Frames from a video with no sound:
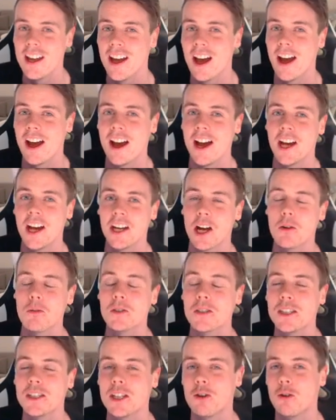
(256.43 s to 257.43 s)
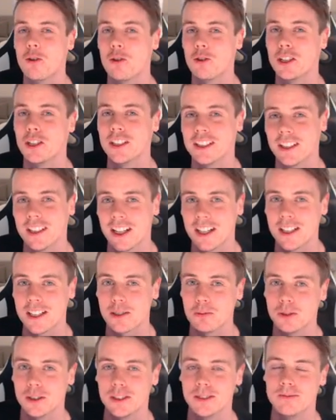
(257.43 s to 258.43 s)
and I will see you all in the next
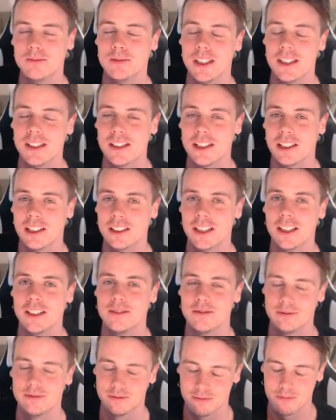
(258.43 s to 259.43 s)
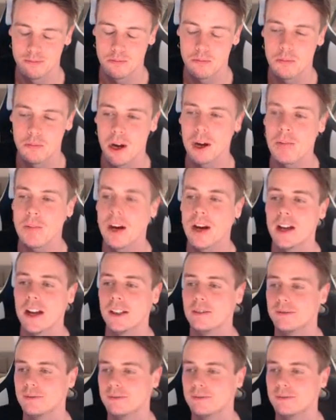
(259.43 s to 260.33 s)
one. Until then, bye bye.